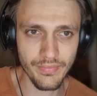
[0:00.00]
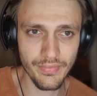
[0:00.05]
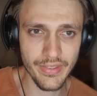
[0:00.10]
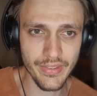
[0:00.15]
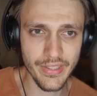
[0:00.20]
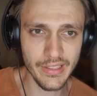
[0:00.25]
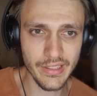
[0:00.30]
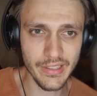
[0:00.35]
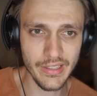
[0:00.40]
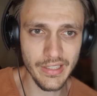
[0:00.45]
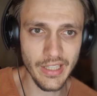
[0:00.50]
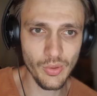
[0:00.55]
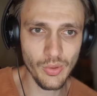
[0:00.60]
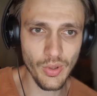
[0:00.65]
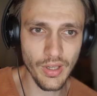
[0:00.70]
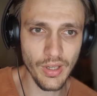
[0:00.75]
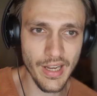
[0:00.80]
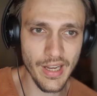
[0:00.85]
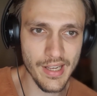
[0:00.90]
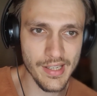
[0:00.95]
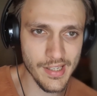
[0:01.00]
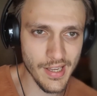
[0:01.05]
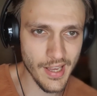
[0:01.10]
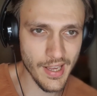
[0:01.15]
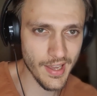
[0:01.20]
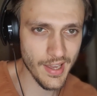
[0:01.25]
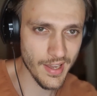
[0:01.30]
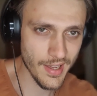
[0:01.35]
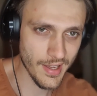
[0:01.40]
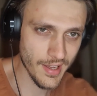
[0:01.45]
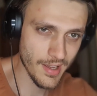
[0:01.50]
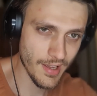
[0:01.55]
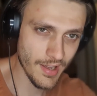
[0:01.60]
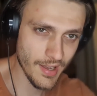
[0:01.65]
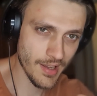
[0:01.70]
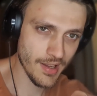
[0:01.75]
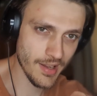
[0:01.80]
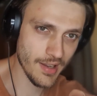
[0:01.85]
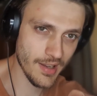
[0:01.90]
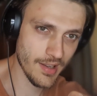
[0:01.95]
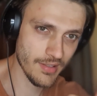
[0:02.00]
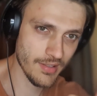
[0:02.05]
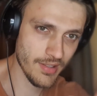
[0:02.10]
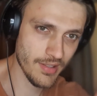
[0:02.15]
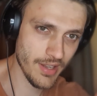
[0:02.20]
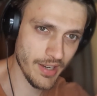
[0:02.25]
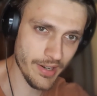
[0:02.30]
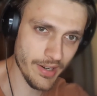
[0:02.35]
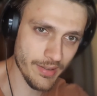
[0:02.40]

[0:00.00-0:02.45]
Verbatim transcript: Till the next one, guys. Take care.